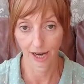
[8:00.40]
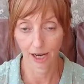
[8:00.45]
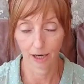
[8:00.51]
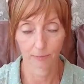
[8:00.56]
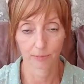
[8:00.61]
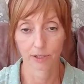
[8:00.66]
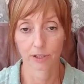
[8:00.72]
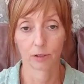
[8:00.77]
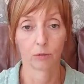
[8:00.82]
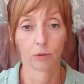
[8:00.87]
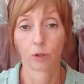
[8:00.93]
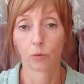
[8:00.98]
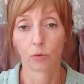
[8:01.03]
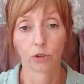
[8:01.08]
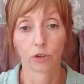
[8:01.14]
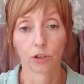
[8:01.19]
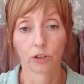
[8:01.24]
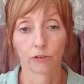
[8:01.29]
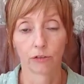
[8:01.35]
absolutely
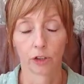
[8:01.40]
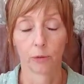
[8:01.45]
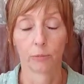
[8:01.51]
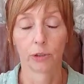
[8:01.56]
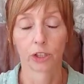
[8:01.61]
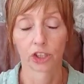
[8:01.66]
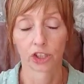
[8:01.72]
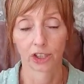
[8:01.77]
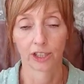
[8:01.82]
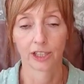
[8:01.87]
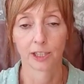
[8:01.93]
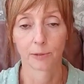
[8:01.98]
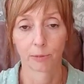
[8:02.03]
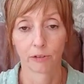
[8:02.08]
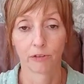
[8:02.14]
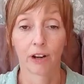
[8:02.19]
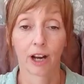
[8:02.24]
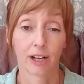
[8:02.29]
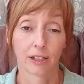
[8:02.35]
wonderful, but she is
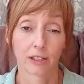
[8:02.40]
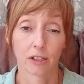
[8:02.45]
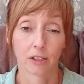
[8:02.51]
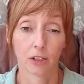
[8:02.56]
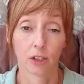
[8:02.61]
providing